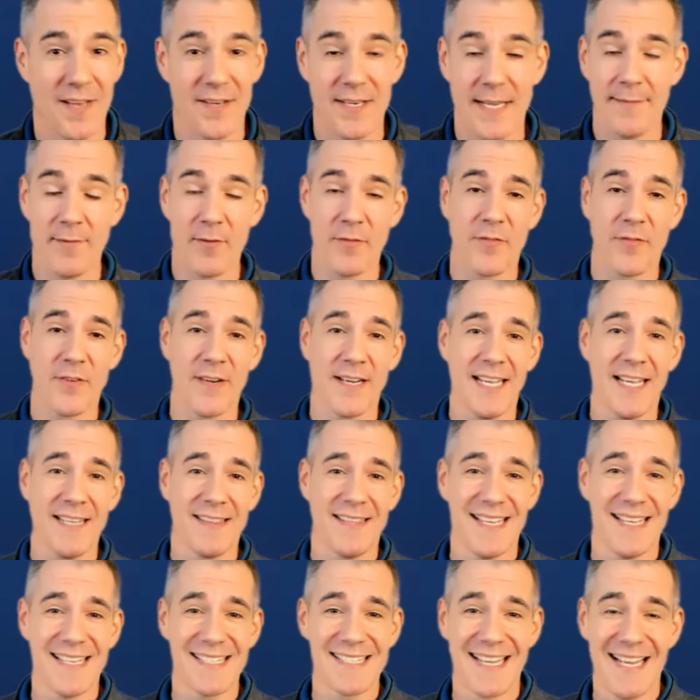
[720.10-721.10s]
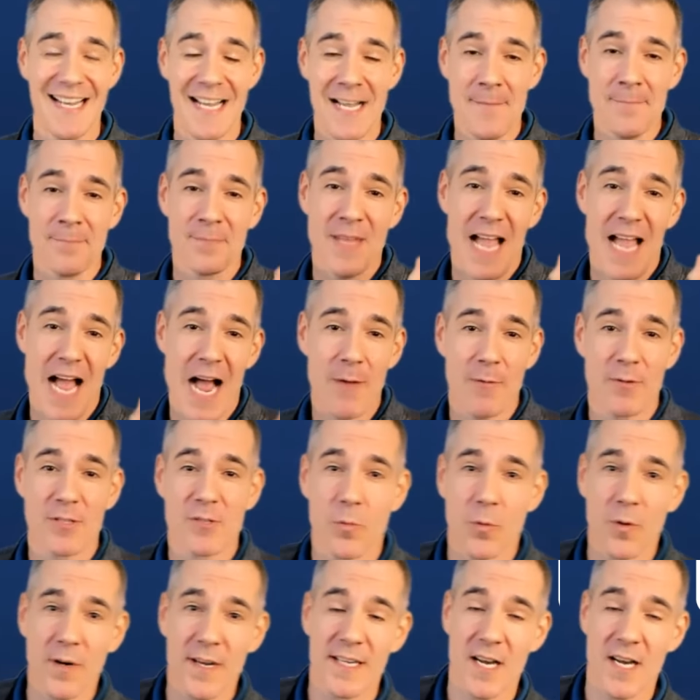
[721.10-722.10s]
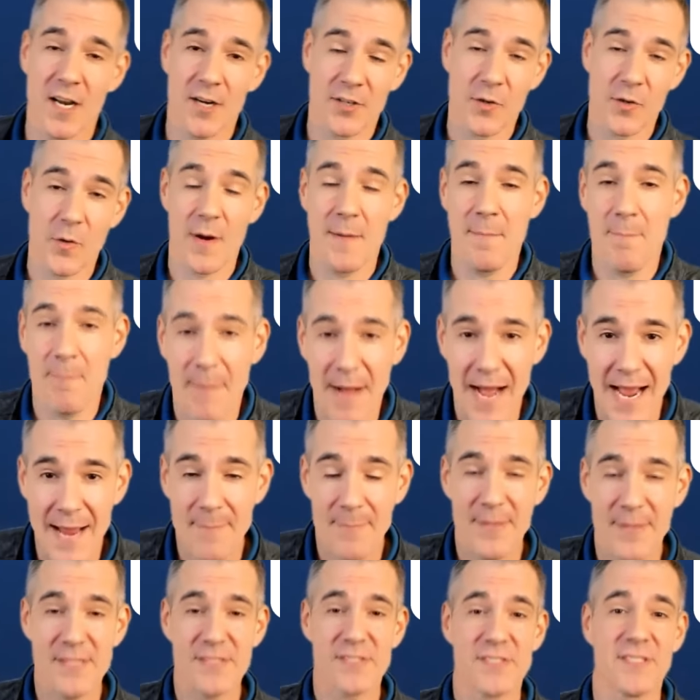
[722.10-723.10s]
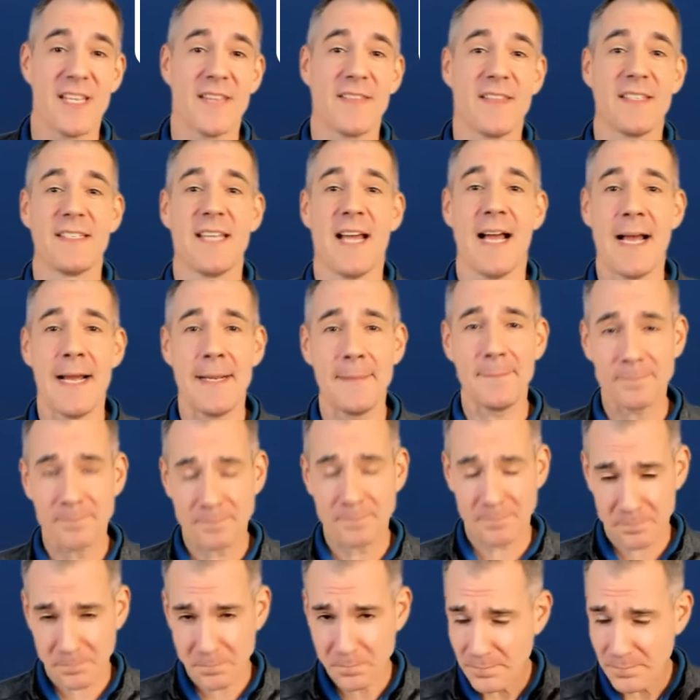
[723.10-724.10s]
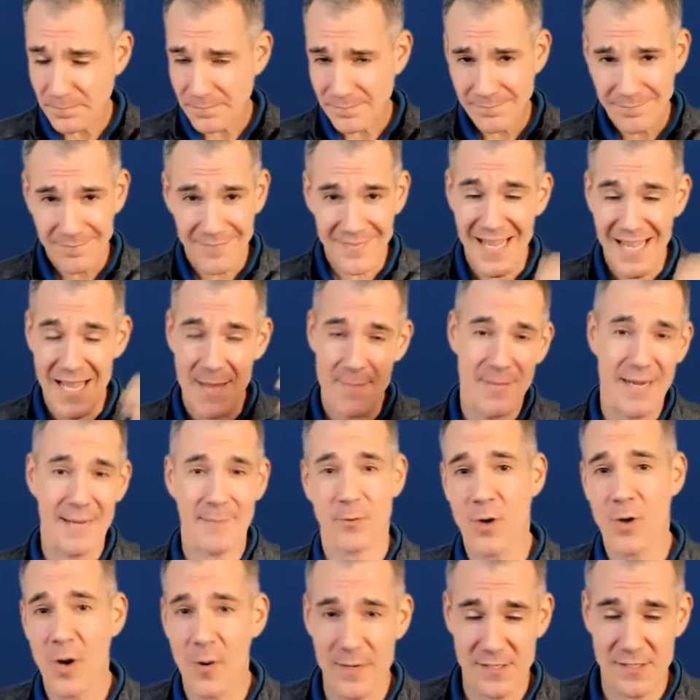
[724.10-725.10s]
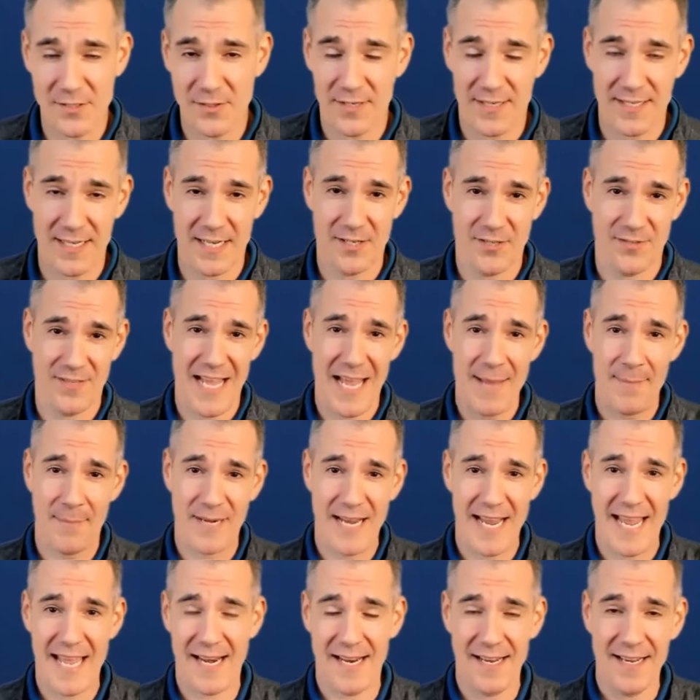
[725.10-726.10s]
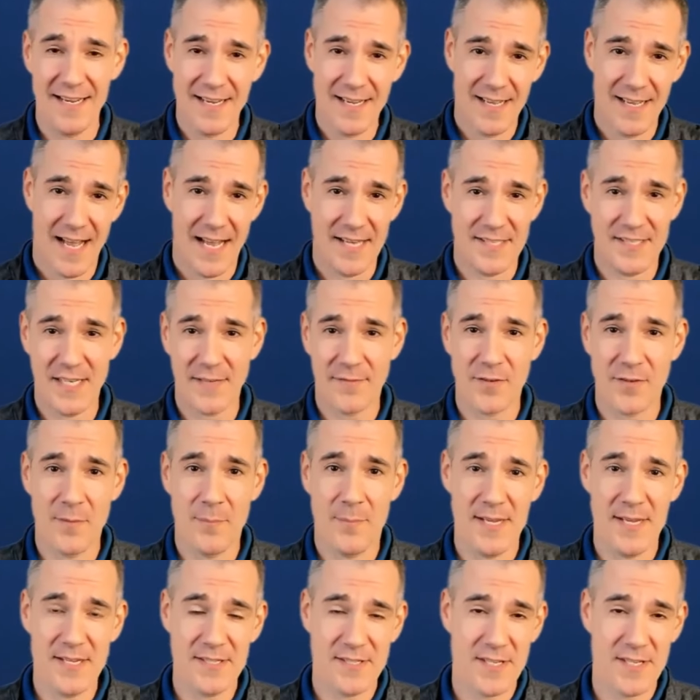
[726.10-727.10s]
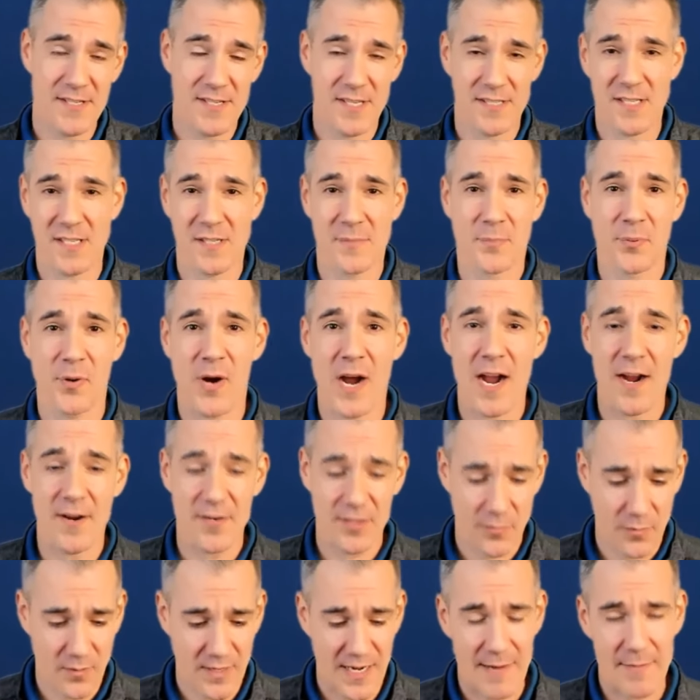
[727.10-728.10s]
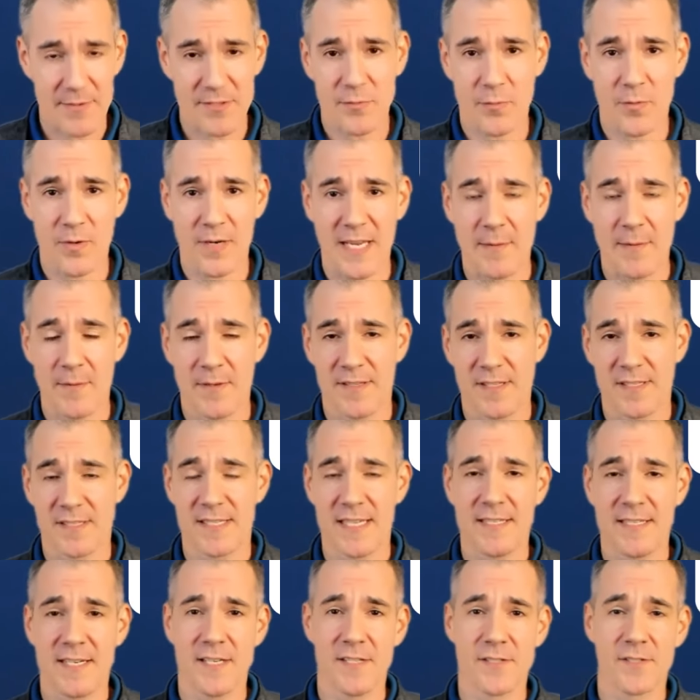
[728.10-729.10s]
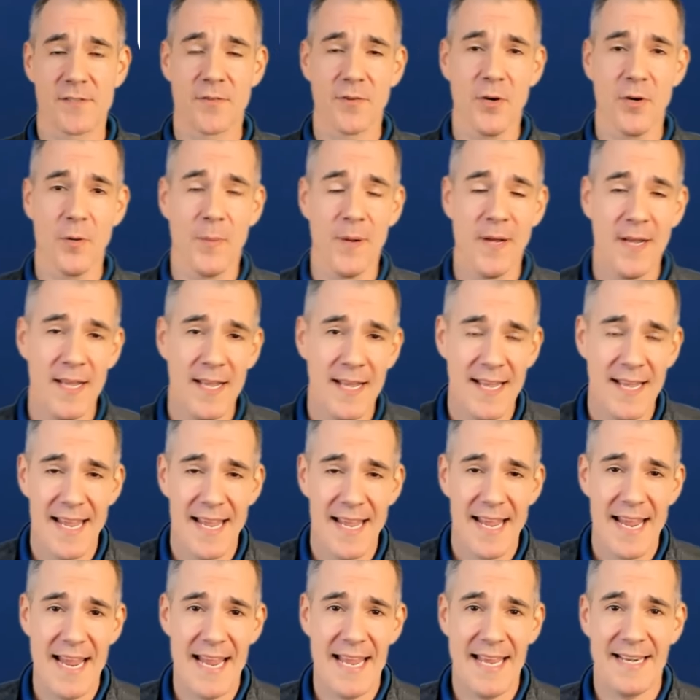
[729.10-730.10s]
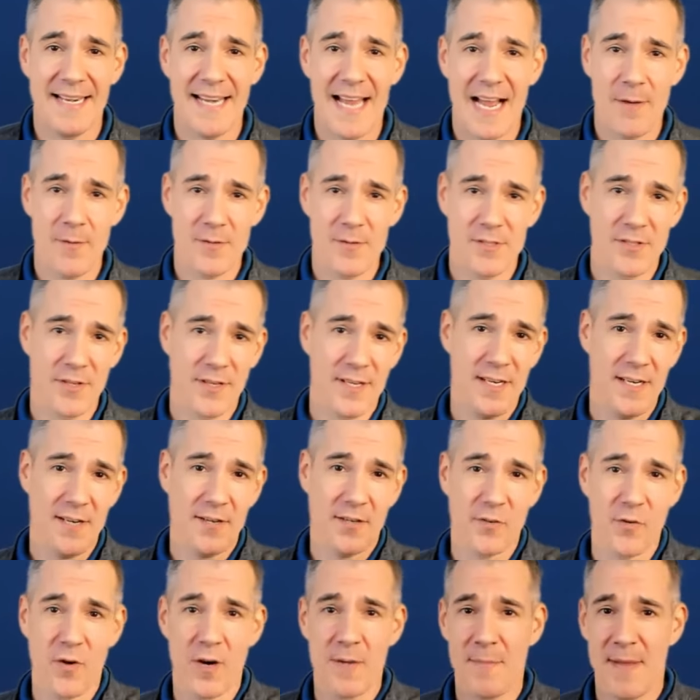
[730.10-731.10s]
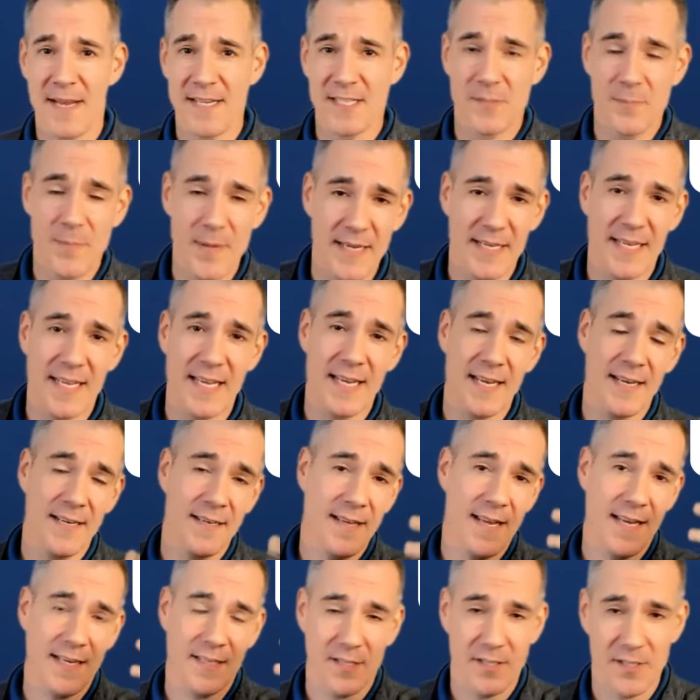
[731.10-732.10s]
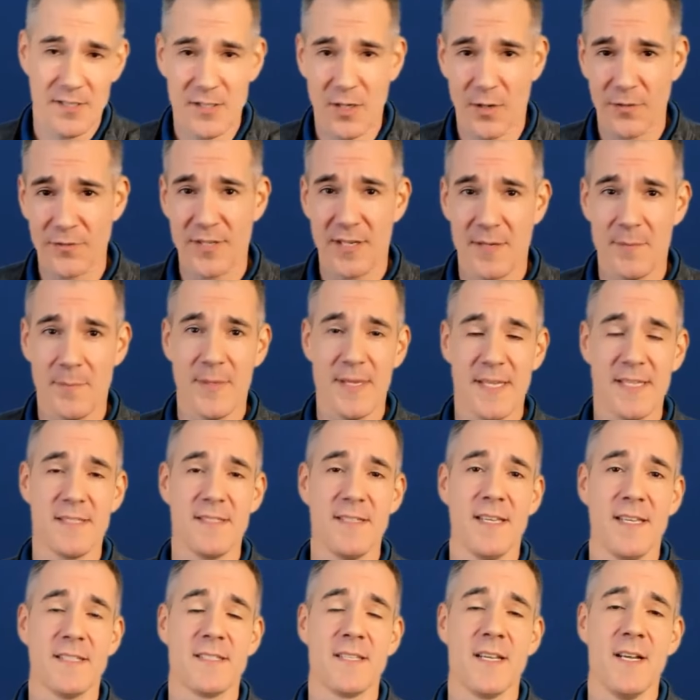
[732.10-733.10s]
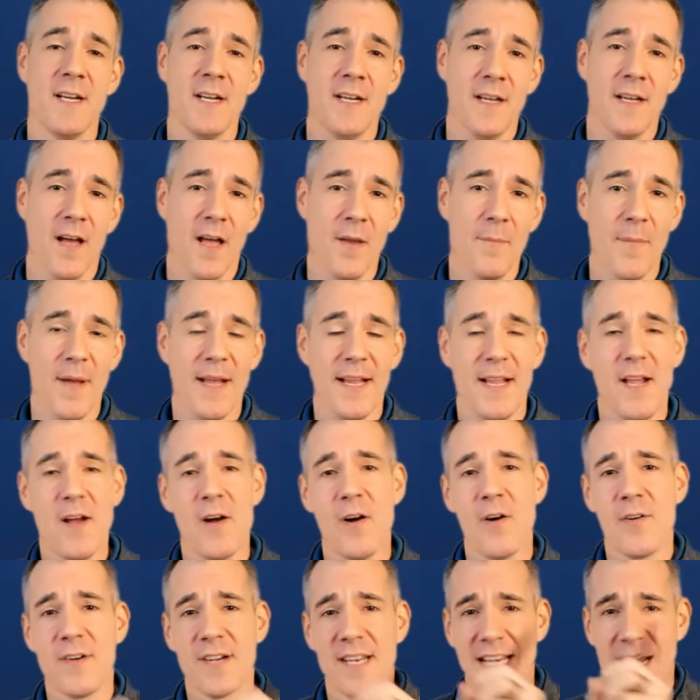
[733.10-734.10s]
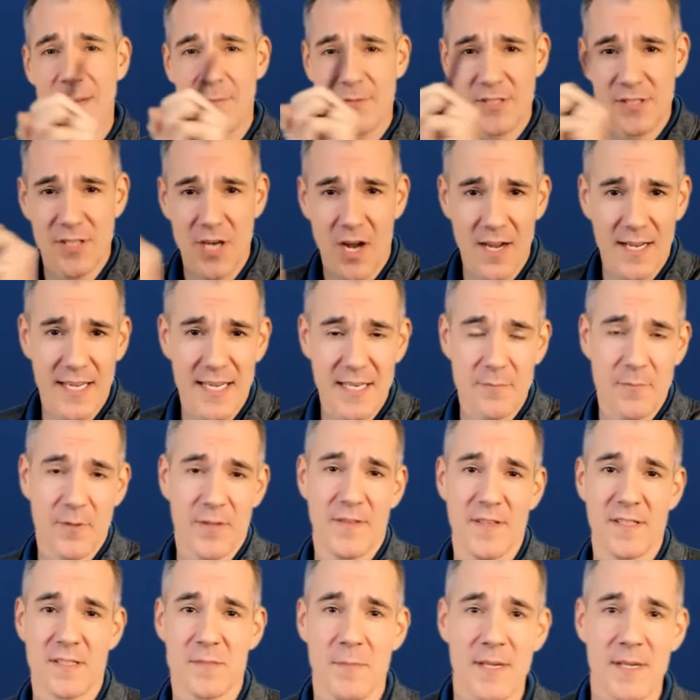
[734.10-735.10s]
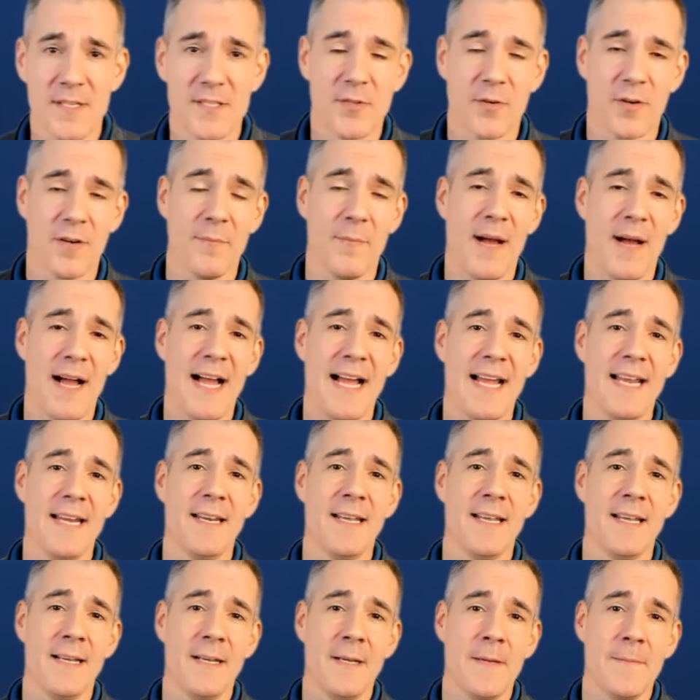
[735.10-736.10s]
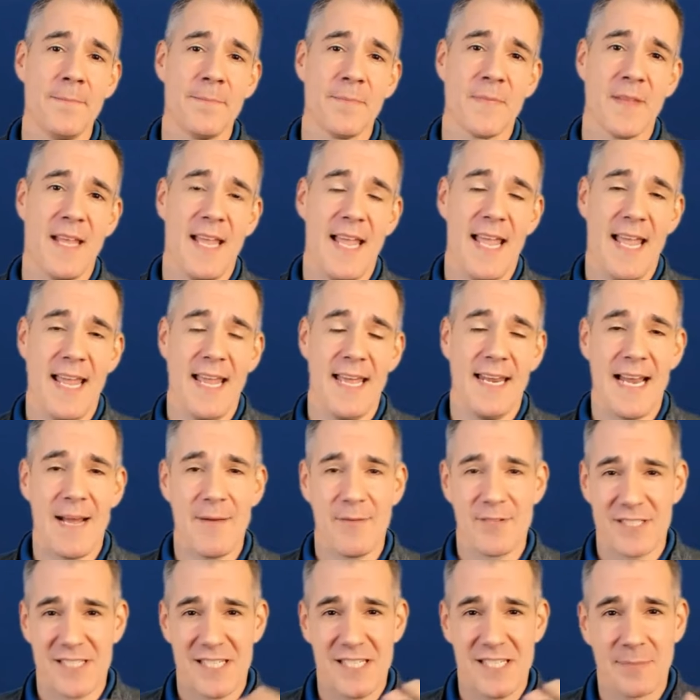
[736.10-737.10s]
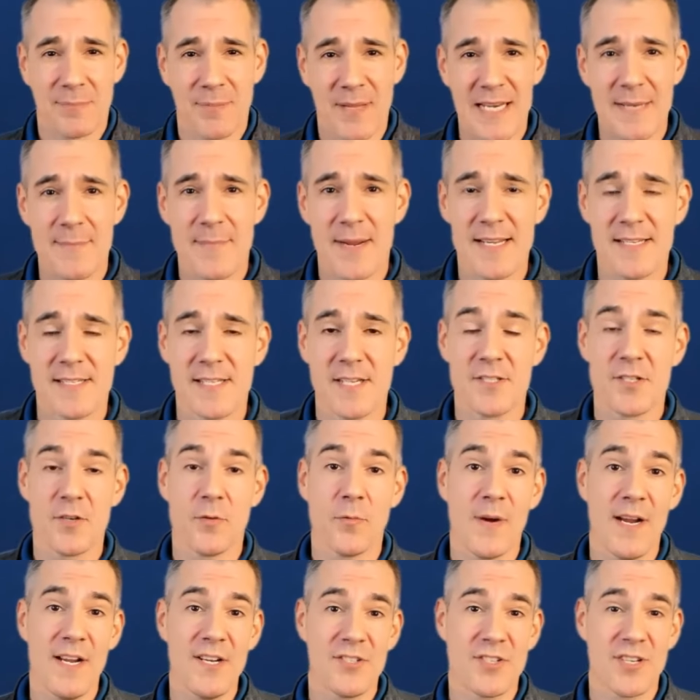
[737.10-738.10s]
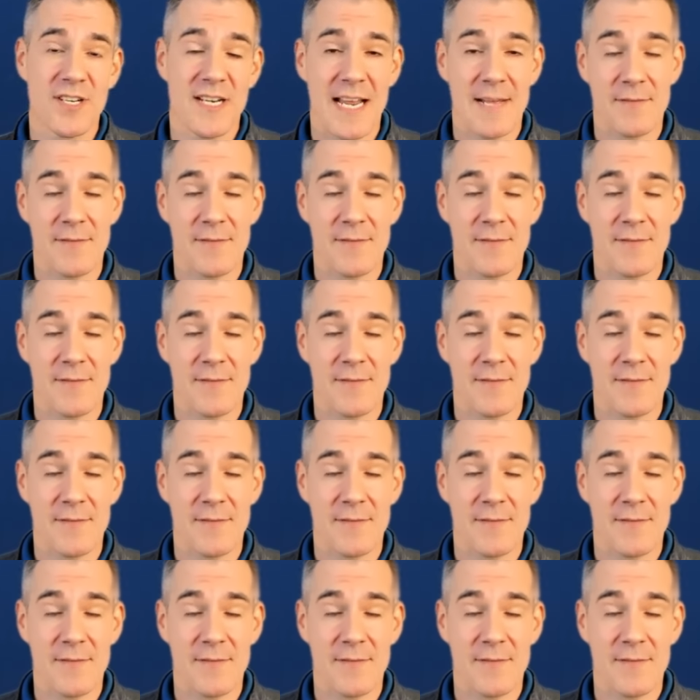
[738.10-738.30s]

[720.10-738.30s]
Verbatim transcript: I'll never forget this. I was working on growing my business at the time. I mean, we're always looking to do that, but I had a, a different business. This is prior to when I was working with the Sitkins Group. And I was looking at growing my speaking and consulting business on my own. And I was talking with this mentor of mine, and I was explaining my situation.